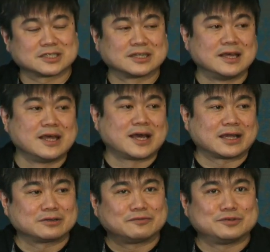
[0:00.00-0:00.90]
And I
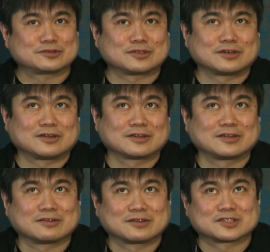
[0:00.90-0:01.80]
don't know if you saw
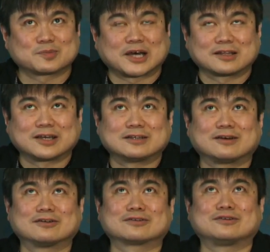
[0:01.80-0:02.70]
the, the Spotlight
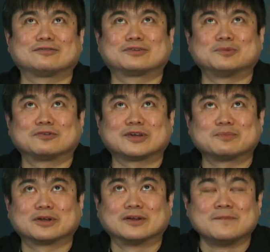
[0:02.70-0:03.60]
article from
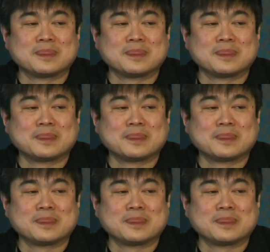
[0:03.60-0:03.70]
November,